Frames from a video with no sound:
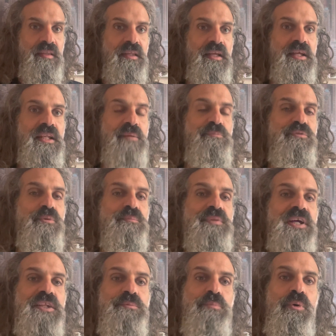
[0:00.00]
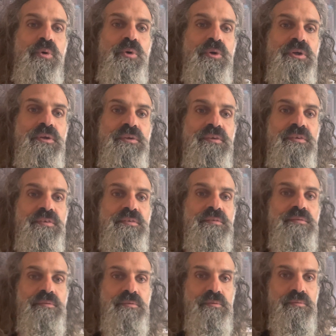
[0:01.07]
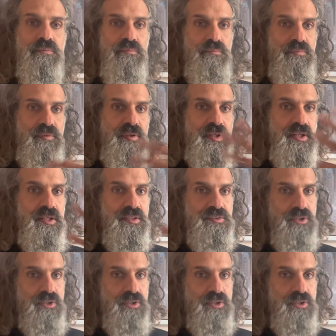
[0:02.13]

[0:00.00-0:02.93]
And up from that point, things